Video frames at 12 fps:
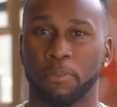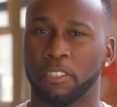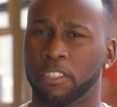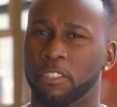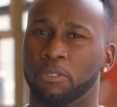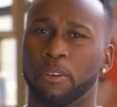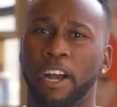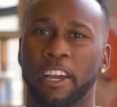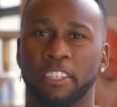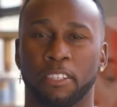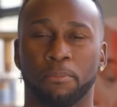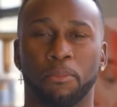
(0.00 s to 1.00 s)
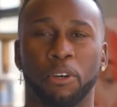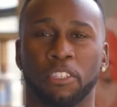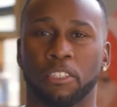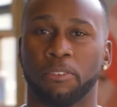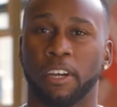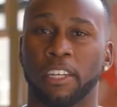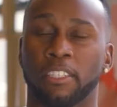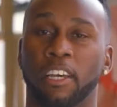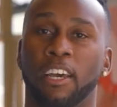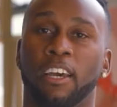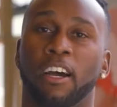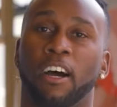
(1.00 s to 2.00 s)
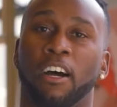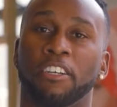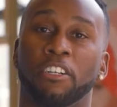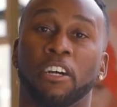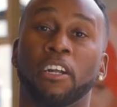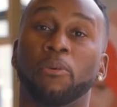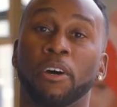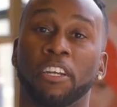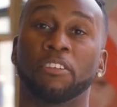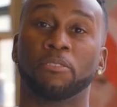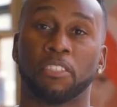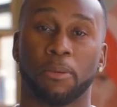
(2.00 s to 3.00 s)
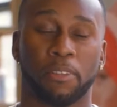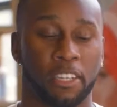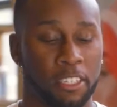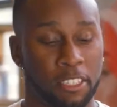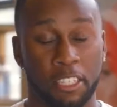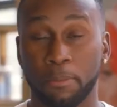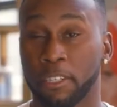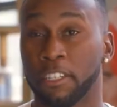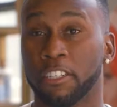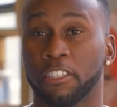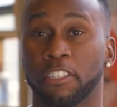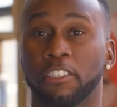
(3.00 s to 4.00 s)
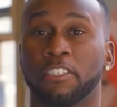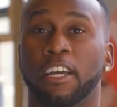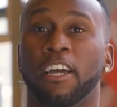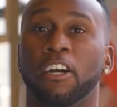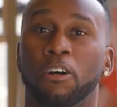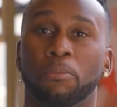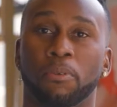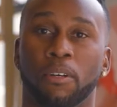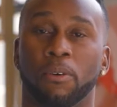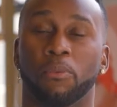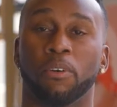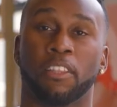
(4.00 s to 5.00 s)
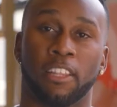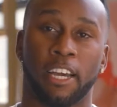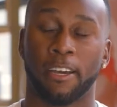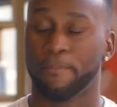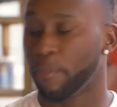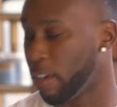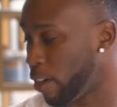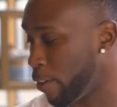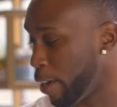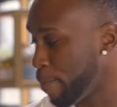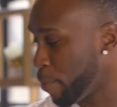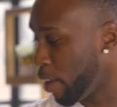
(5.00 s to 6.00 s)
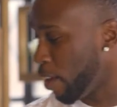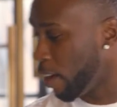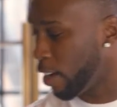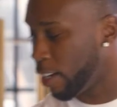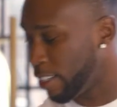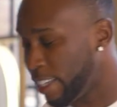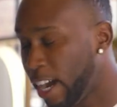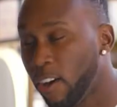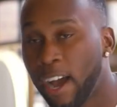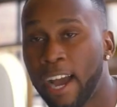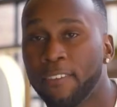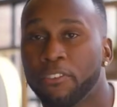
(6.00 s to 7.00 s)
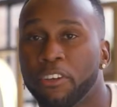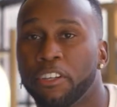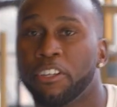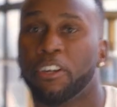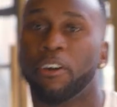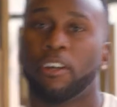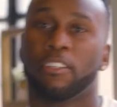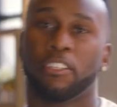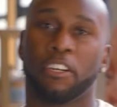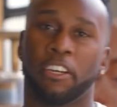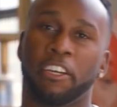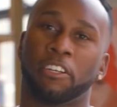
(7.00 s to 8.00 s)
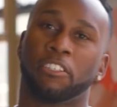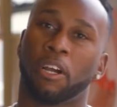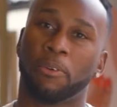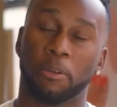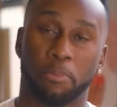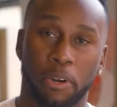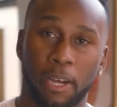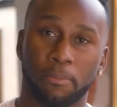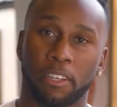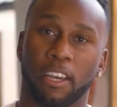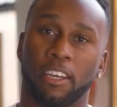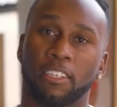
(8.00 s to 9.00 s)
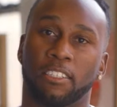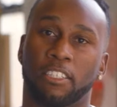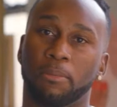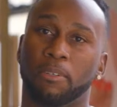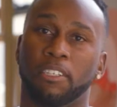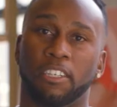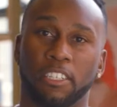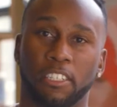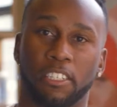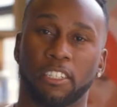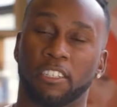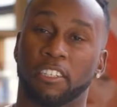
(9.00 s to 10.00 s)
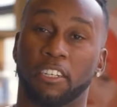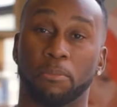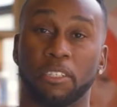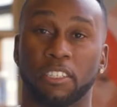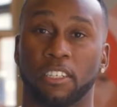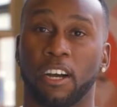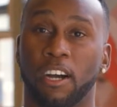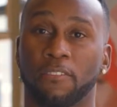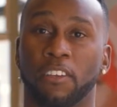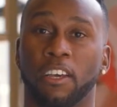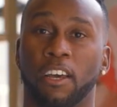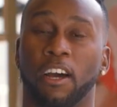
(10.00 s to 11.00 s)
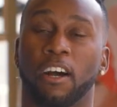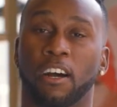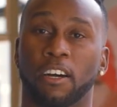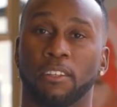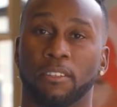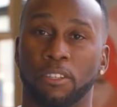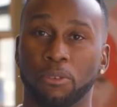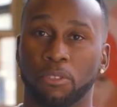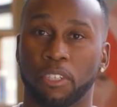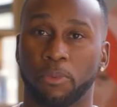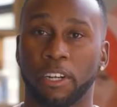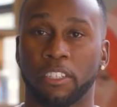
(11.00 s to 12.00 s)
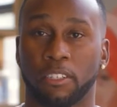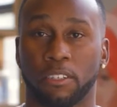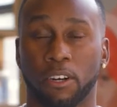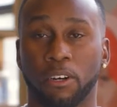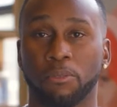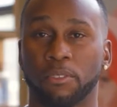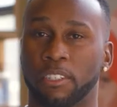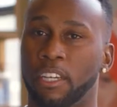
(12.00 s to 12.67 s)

Is it dry? Is it moisturized? You're gonna want to use something like a deep conditioner to help with that, all right? Now, after your hair is already prepped and it's deep conditioned, it's gonna be soft, loose and ready to go.